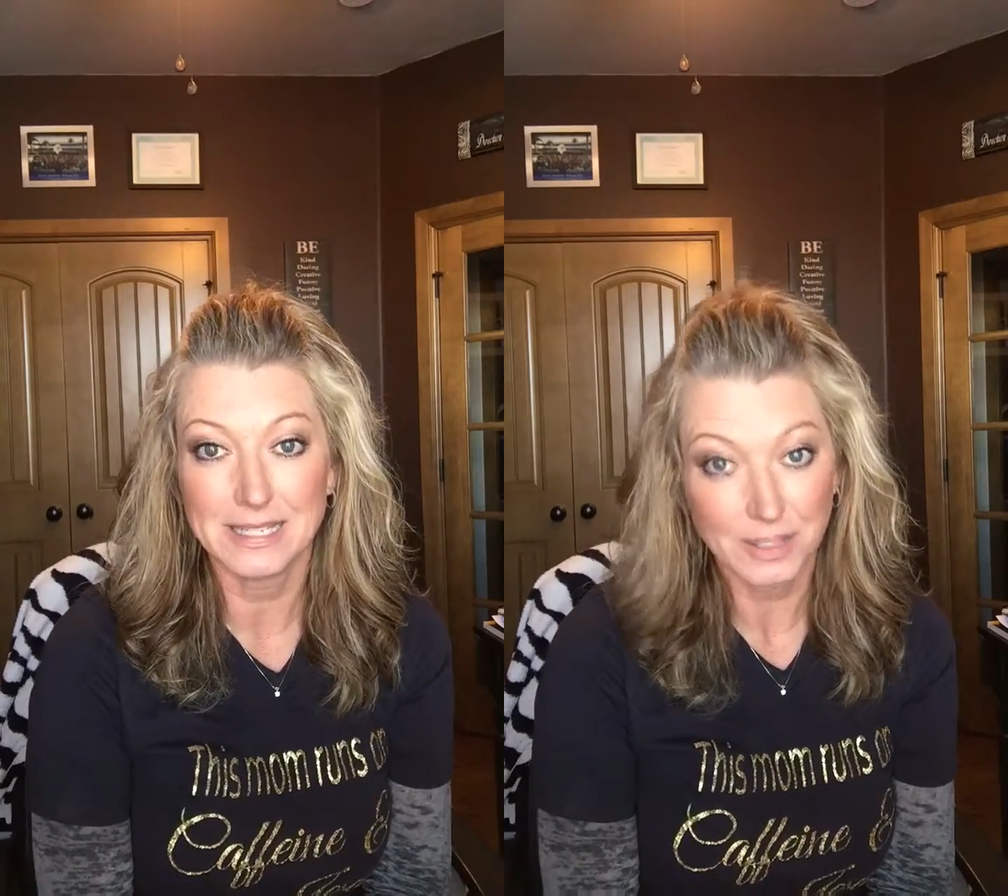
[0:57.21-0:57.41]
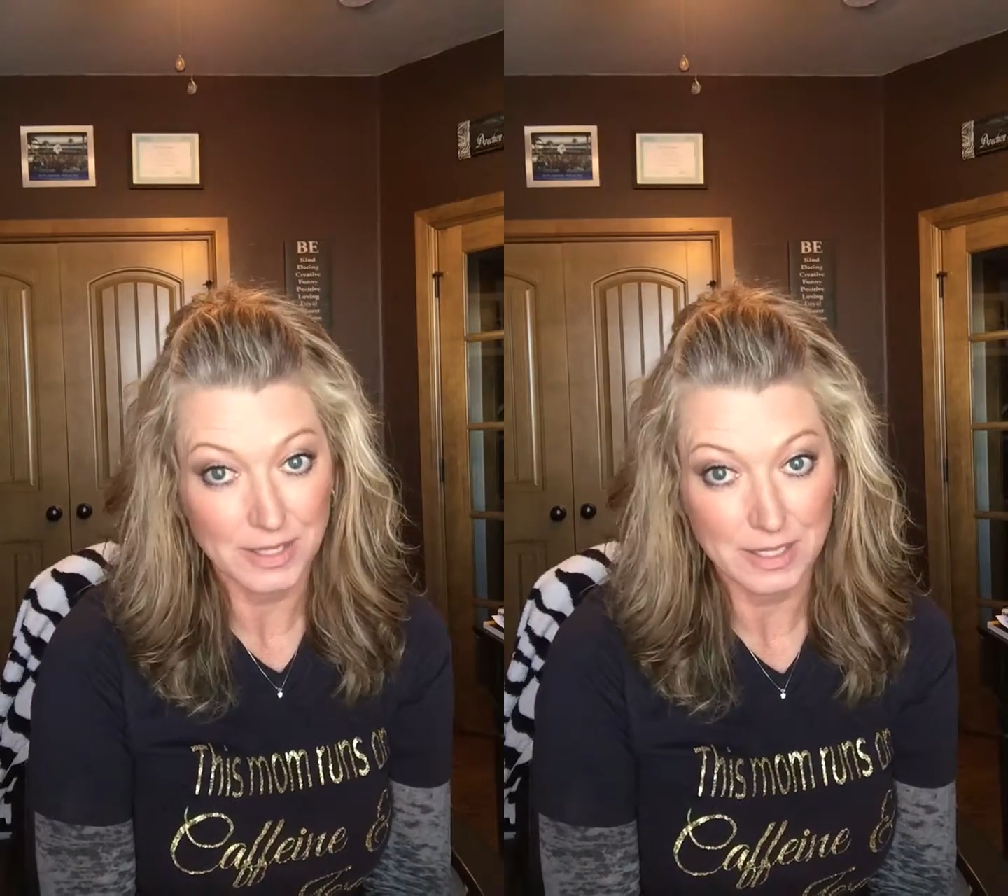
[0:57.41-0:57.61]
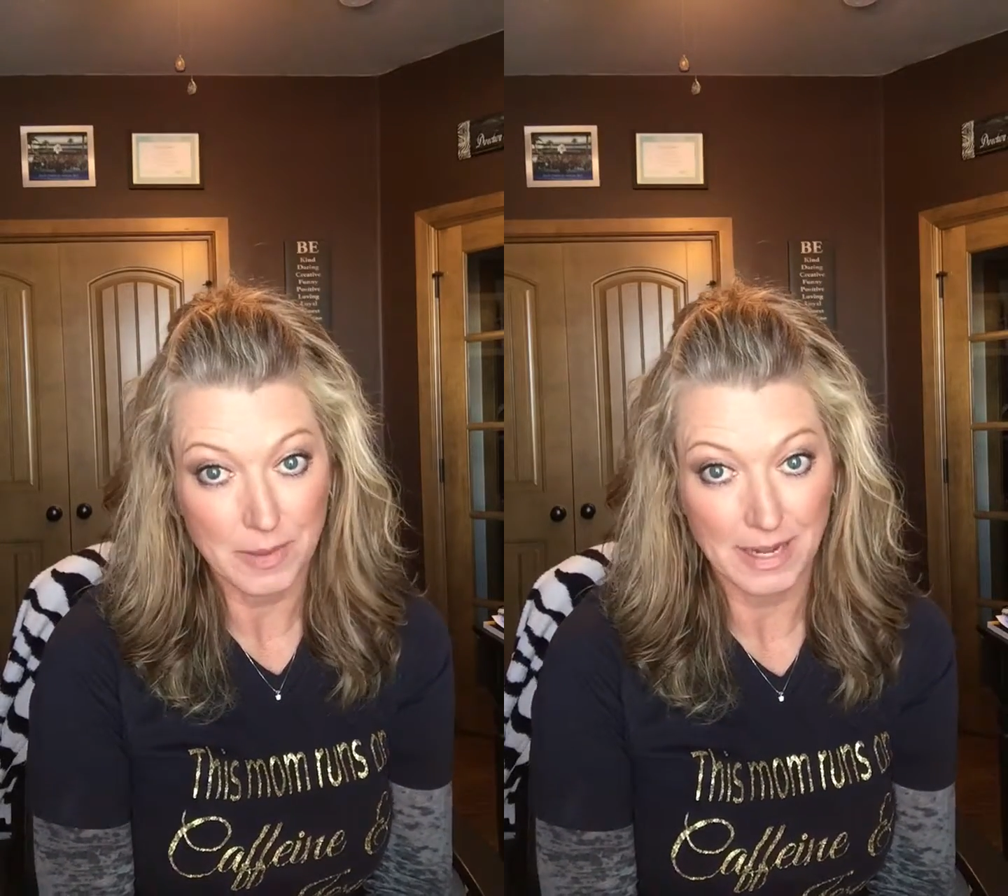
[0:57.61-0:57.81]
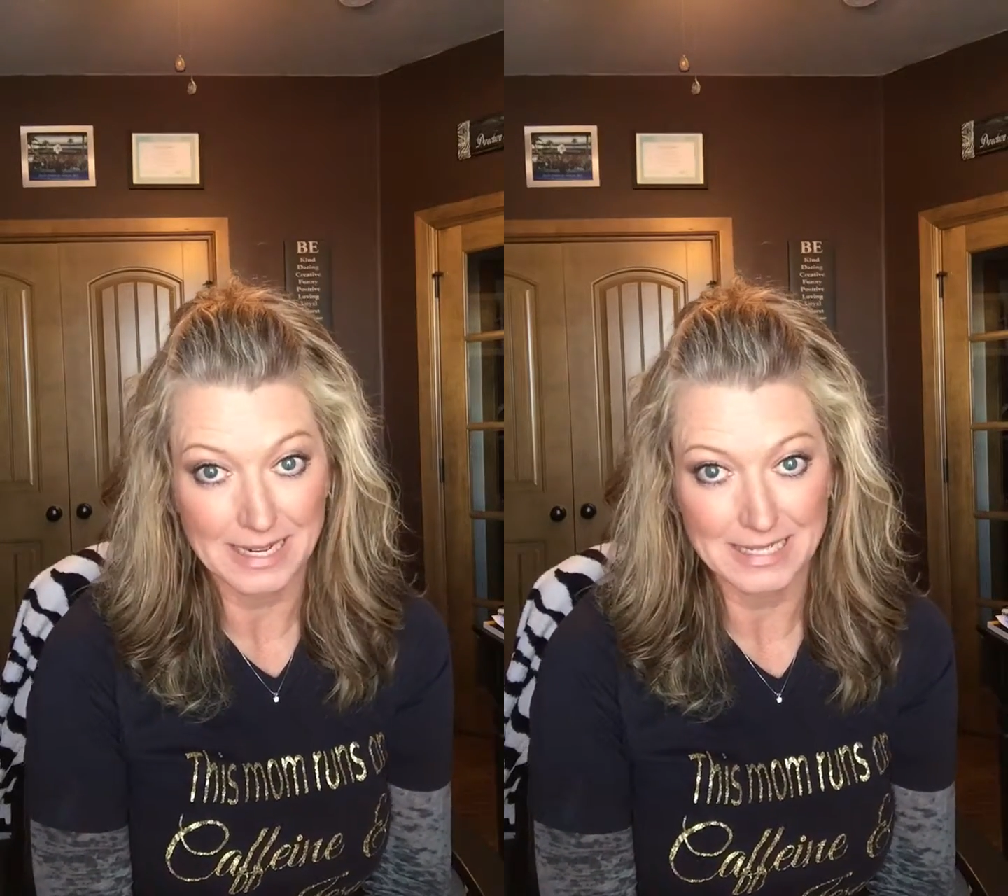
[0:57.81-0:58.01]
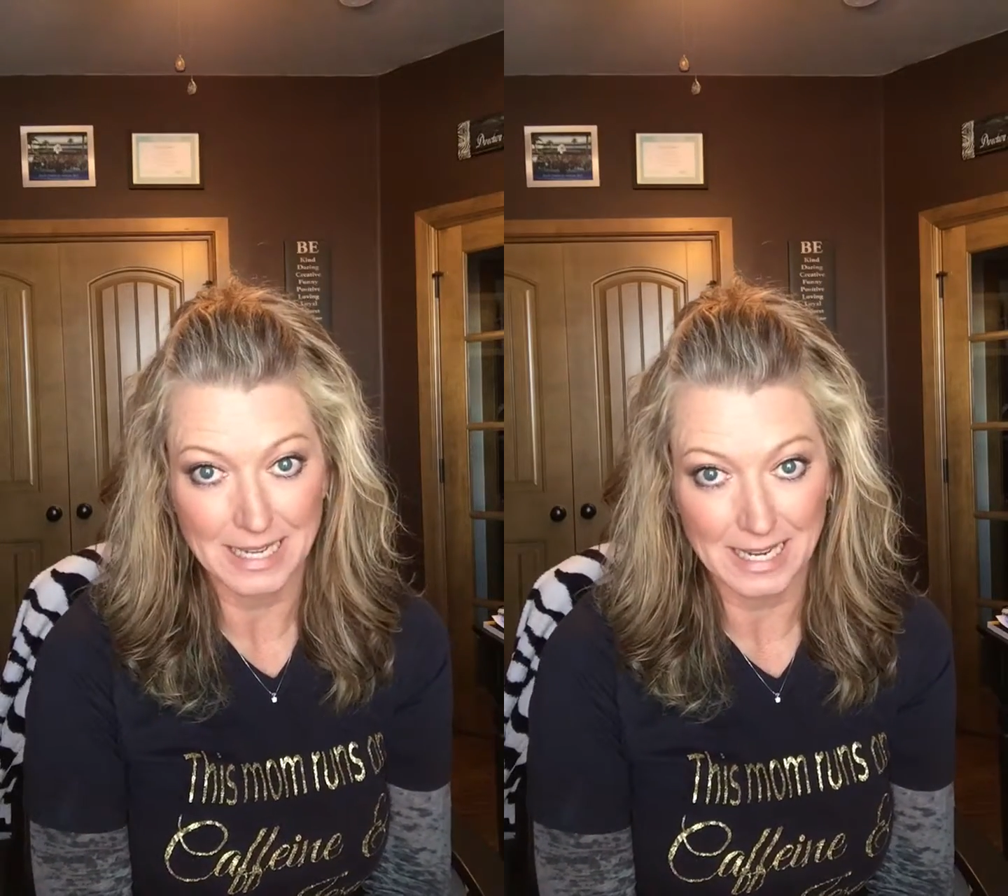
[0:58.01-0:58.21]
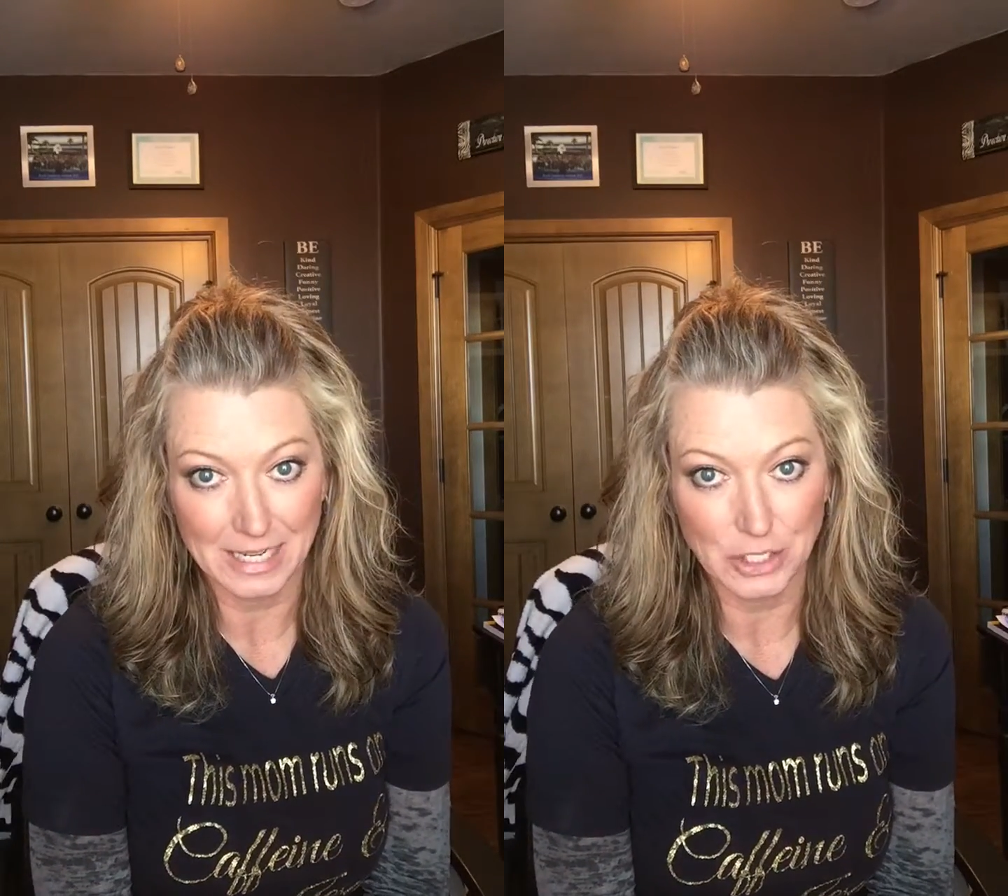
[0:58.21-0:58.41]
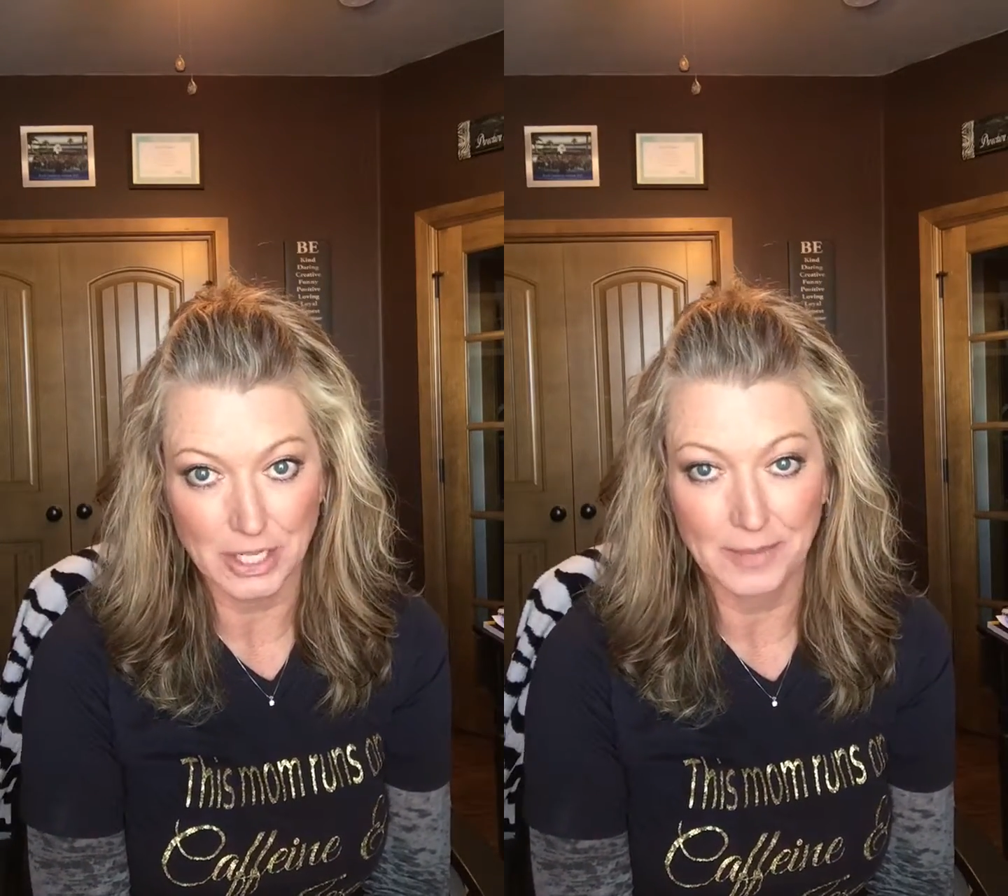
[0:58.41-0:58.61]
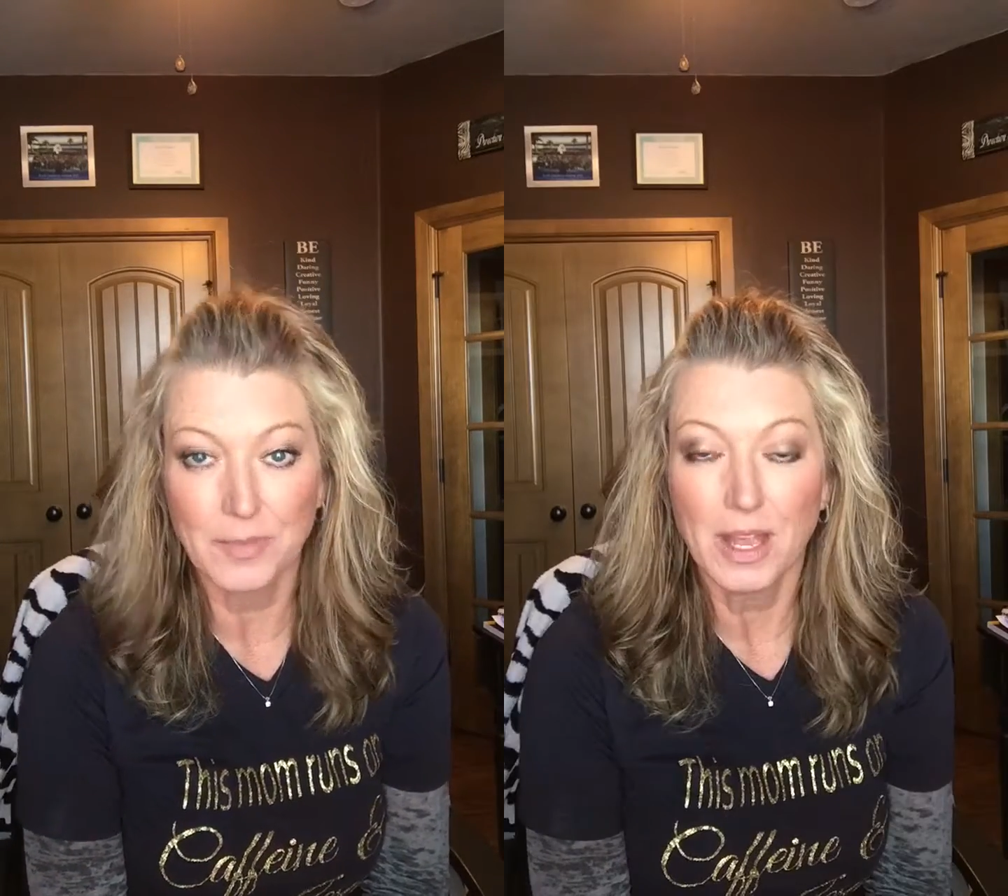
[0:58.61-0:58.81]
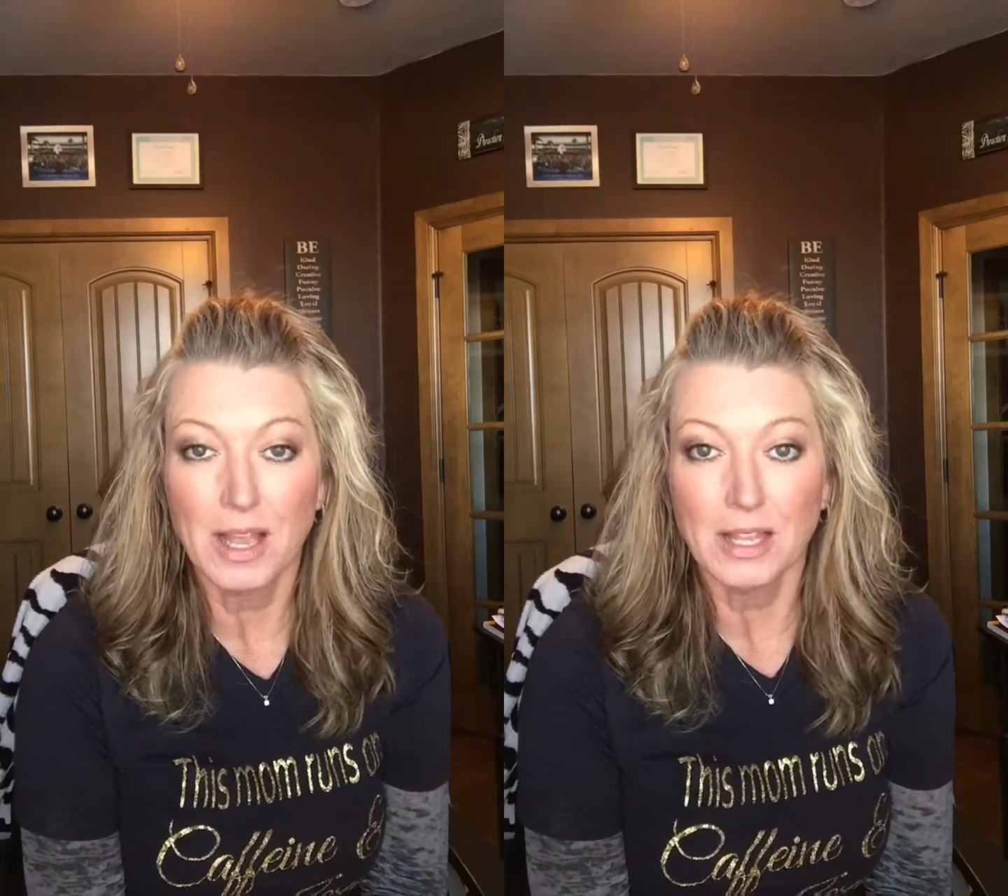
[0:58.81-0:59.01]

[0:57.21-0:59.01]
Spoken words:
serious about anti-aging.